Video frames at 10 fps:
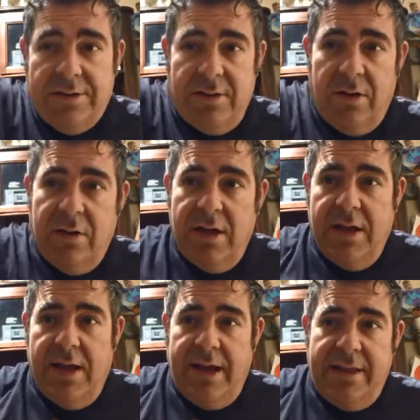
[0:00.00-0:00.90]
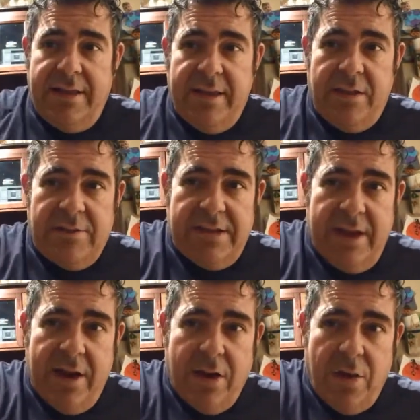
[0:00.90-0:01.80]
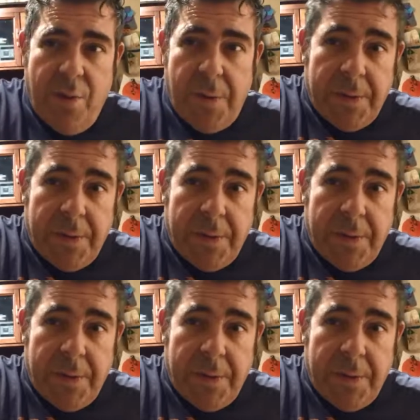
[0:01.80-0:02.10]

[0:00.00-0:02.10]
So anything that goes in the air,